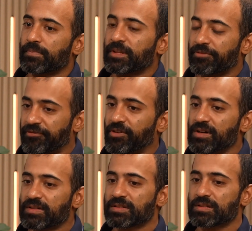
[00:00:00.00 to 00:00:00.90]
the
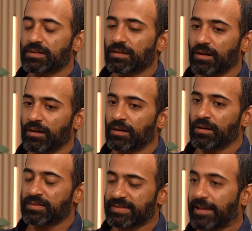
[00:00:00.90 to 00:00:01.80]
first
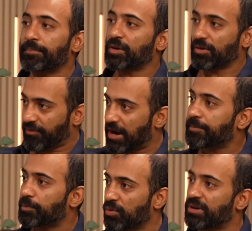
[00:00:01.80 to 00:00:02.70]
segment of our
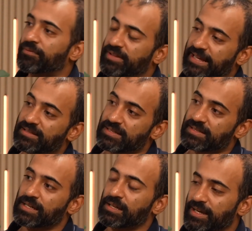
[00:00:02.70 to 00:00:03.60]
program with
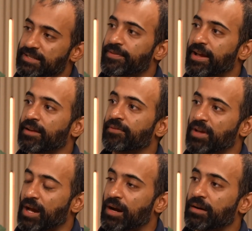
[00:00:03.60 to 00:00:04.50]
XDC is where
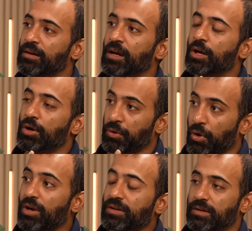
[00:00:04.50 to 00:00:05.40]
we are
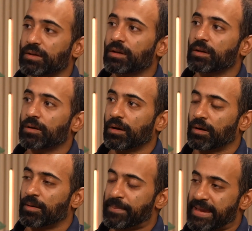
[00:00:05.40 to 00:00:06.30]
not
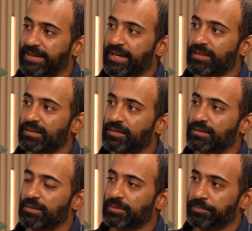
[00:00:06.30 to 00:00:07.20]
making
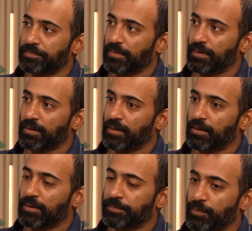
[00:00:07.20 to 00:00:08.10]
the
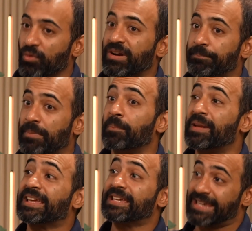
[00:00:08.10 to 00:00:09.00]
program
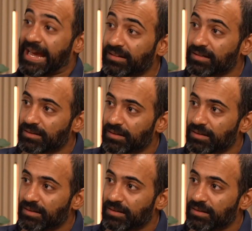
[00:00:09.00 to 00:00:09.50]
public yet.